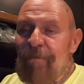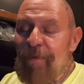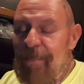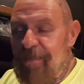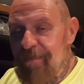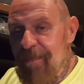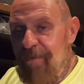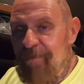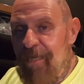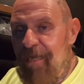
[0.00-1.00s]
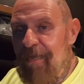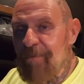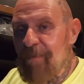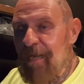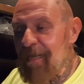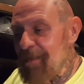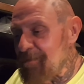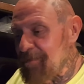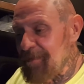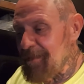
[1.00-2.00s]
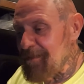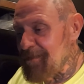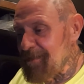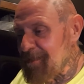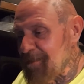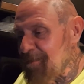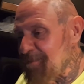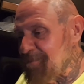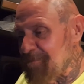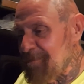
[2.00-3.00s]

But at the same time, I don't, you know, they still,